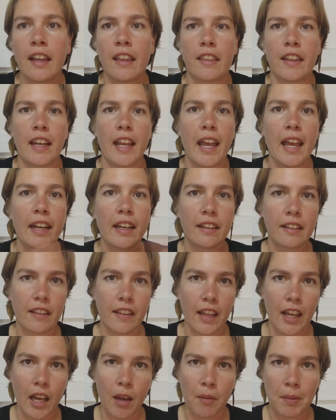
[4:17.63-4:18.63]
than anything
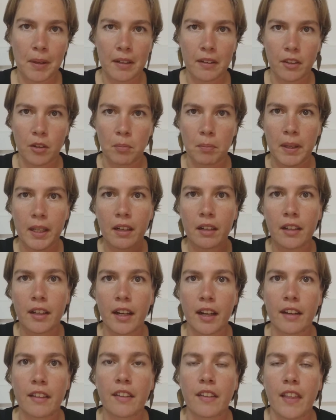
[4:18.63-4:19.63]
that happens in the middle and
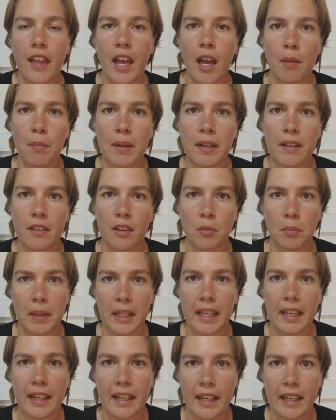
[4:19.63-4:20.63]
anything that happens in the
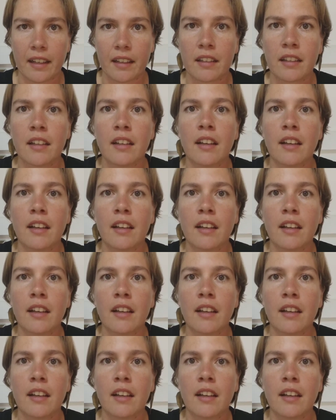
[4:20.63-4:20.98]
beginning.